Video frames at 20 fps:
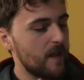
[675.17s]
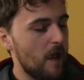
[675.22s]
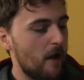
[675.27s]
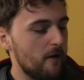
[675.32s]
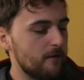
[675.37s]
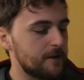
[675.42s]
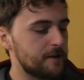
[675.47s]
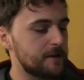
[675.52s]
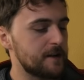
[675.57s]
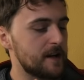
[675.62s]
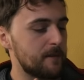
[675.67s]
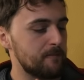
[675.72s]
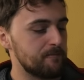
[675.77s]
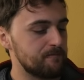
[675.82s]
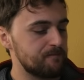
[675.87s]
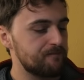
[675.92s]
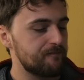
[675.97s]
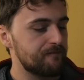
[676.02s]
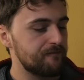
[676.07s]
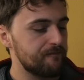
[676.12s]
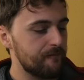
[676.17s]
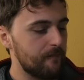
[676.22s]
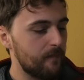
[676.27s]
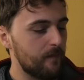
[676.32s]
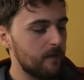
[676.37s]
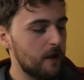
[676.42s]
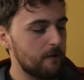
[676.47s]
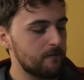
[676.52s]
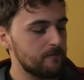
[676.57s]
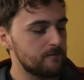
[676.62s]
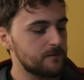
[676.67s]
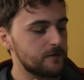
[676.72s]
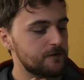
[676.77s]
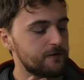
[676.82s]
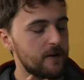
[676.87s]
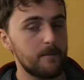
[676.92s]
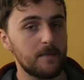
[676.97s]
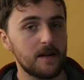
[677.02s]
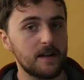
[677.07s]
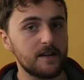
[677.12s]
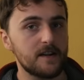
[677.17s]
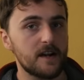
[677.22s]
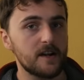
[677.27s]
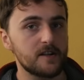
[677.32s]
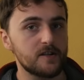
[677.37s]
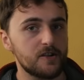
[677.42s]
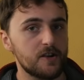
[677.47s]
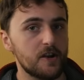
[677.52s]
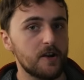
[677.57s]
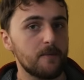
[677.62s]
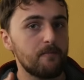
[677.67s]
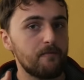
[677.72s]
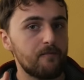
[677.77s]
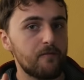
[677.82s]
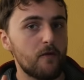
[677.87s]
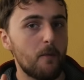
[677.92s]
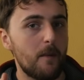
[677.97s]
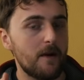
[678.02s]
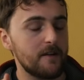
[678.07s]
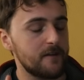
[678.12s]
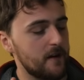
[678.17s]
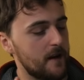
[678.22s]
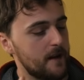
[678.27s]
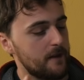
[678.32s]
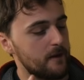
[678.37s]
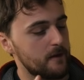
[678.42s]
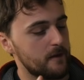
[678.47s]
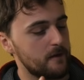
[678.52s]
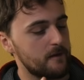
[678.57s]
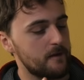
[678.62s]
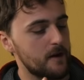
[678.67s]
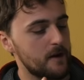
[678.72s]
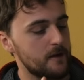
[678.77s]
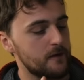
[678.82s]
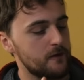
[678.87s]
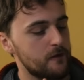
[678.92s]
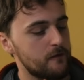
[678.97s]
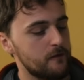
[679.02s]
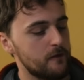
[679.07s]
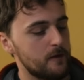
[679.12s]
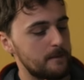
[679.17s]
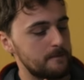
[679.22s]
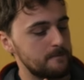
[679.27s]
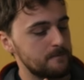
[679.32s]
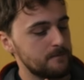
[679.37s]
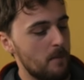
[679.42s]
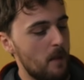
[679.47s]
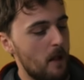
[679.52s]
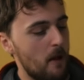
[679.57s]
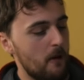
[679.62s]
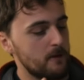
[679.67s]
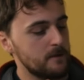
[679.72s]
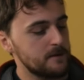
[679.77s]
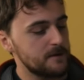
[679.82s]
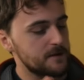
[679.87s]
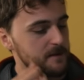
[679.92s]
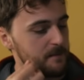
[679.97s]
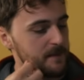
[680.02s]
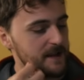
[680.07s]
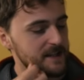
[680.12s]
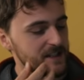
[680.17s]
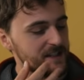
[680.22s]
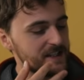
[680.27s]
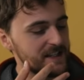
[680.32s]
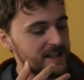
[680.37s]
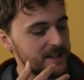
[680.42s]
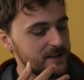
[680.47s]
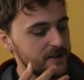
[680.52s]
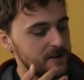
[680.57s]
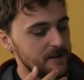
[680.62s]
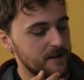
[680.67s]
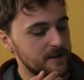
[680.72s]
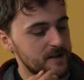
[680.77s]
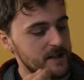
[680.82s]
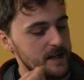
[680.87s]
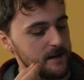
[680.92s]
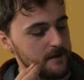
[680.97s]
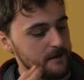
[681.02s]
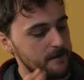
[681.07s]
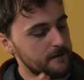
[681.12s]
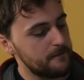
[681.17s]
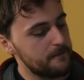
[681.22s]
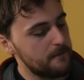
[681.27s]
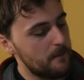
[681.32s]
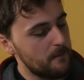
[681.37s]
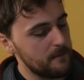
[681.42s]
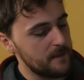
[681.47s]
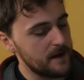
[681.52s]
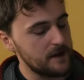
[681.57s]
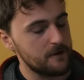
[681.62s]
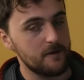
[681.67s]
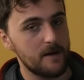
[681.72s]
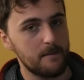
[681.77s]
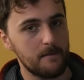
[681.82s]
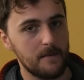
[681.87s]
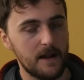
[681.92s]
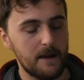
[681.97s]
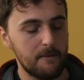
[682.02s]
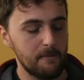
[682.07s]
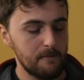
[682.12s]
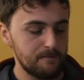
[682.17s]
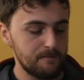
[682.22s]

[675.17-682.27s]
Very crumbly texture, almost like the first Terron. It's a bit sticky to the teeth, a bit crumbly.